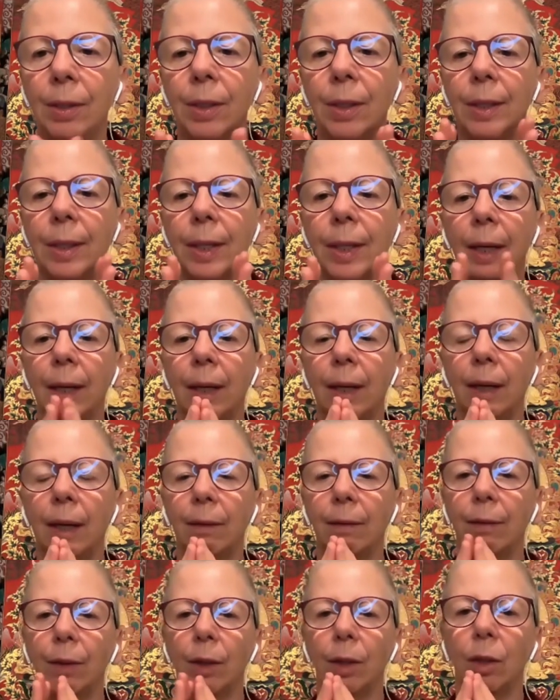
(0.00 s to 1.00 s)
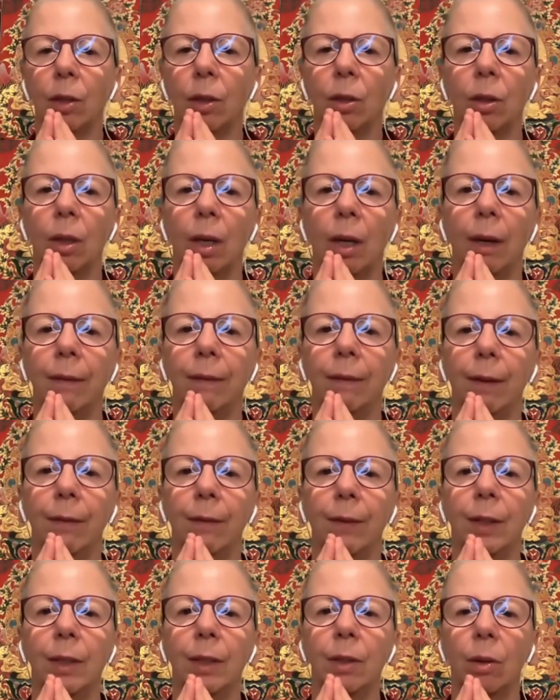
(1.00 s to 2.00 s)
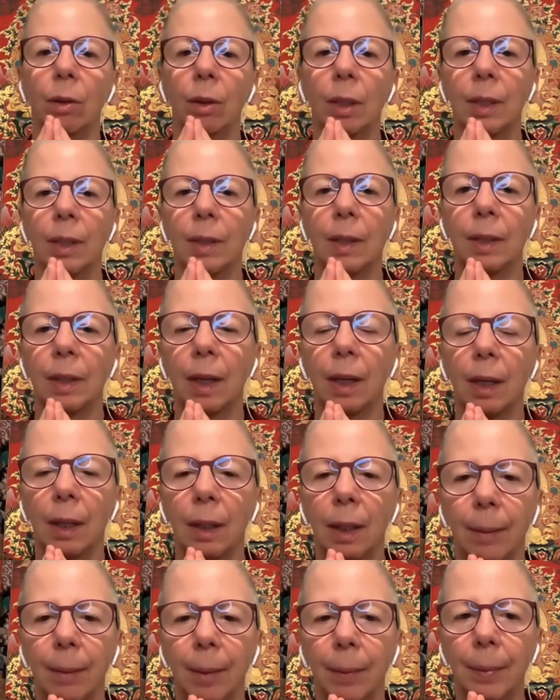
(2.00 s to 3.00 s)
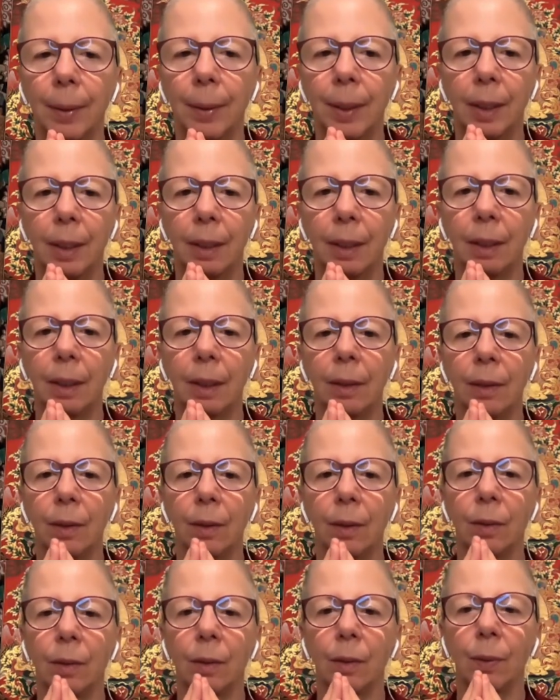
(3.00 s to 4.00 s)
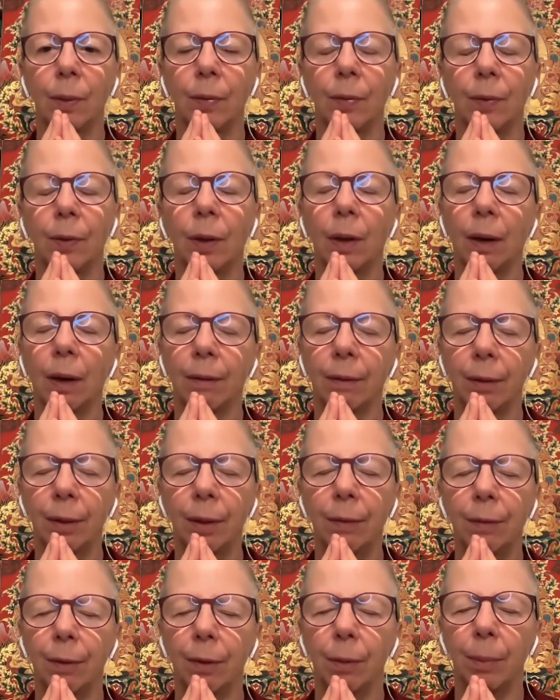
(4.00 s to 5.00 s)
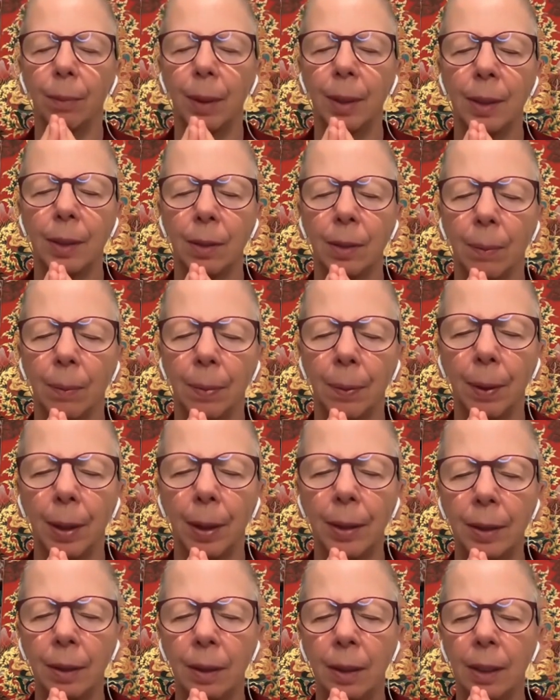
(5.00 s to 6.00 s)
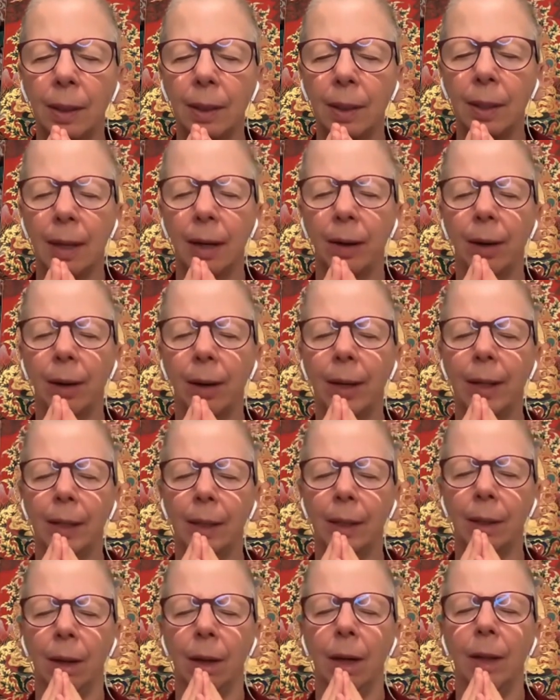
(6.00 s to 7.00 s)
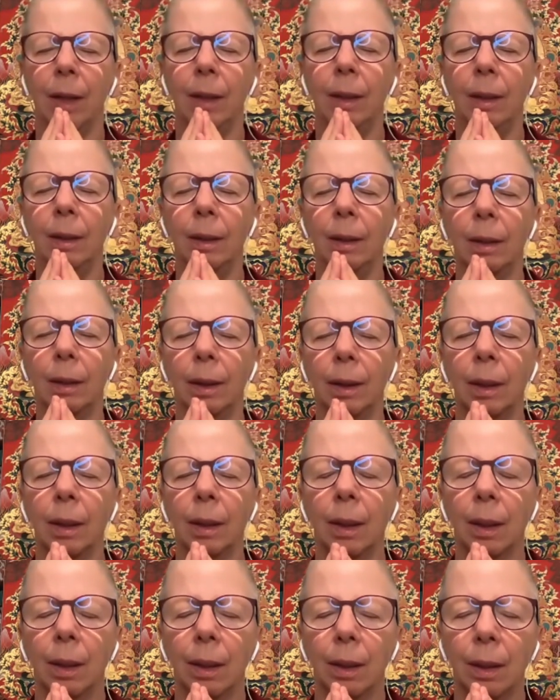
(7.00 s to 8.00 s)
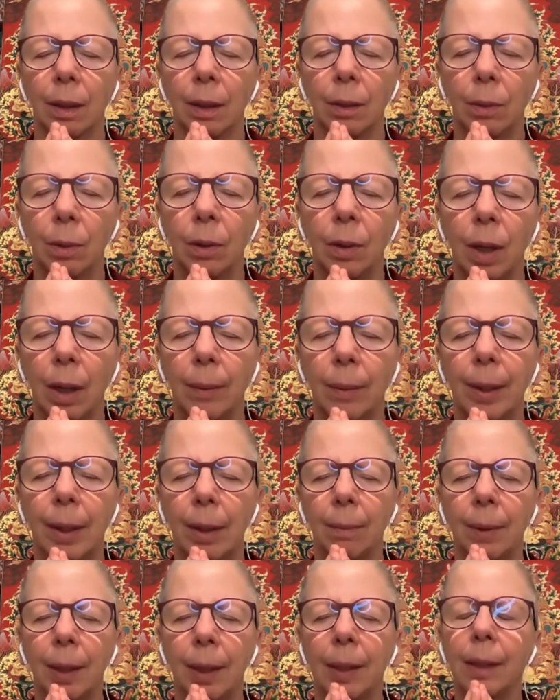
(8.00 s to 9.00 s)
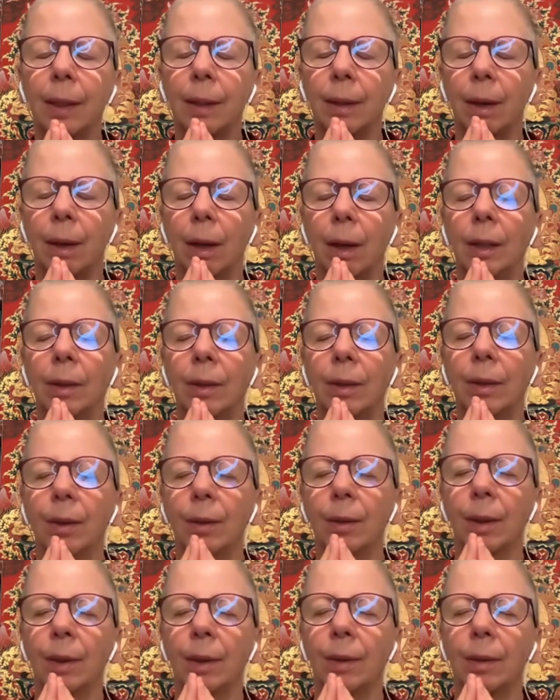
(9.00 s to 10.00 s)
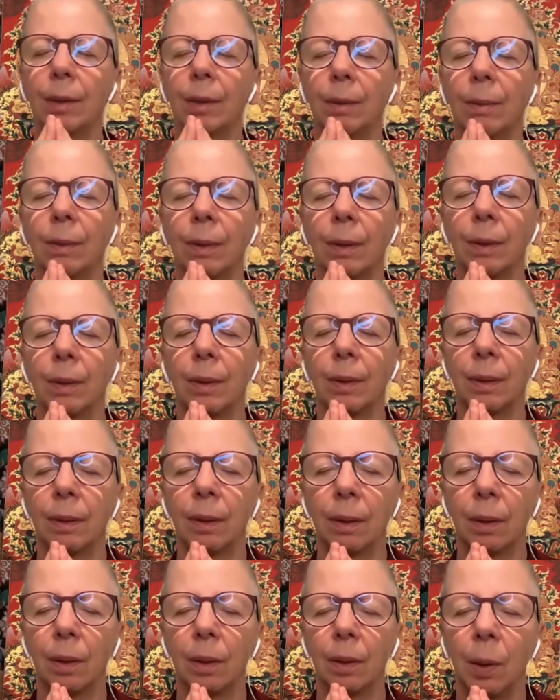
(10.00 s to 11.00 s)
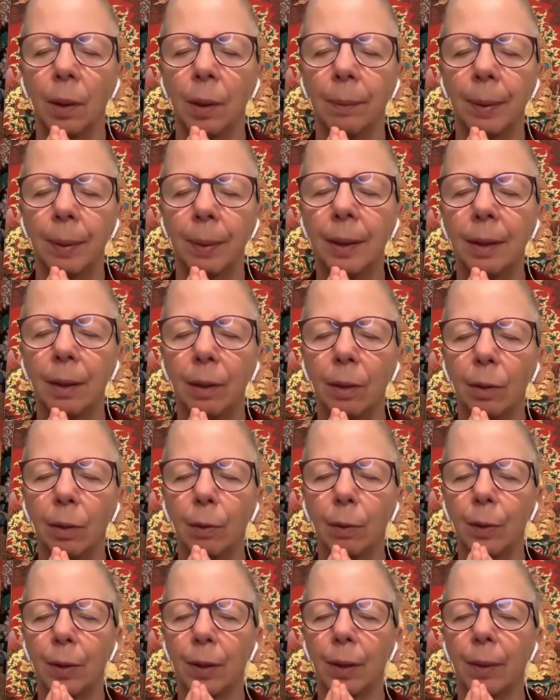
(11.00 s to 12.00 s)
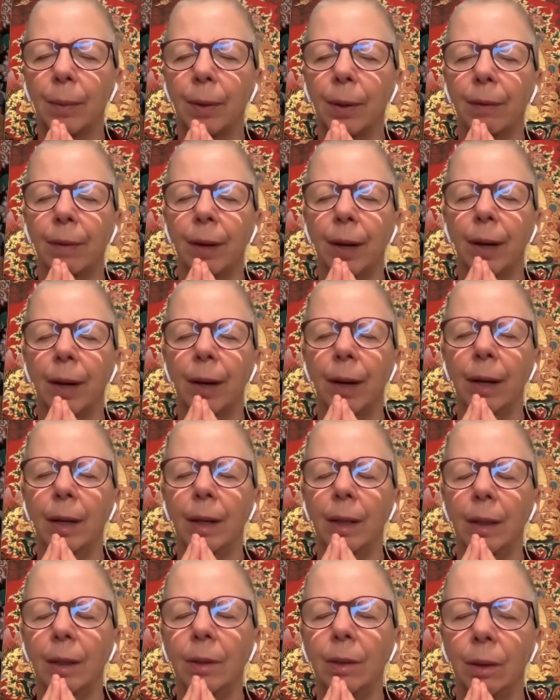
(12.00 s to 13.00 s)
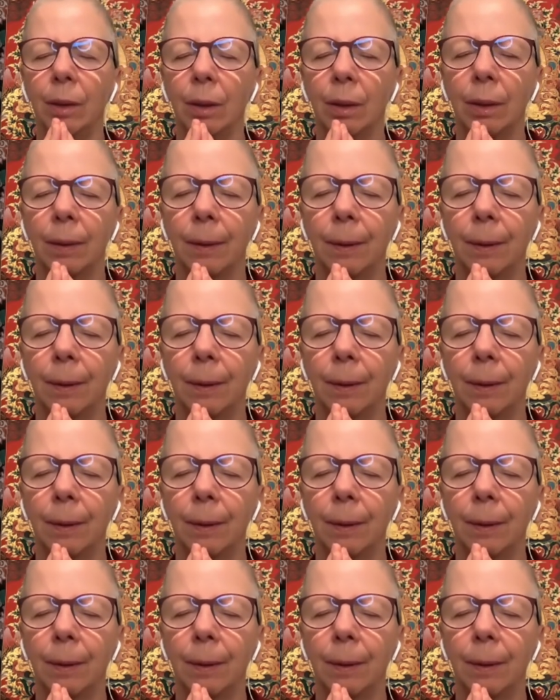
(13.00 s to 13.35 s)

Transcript: just dedicate for the long life of His Holiness the Dalai Lama, particularly a swift recovery from his operation. He's now 89, well, coming up 89, so that's quite a big deal for someone of that age.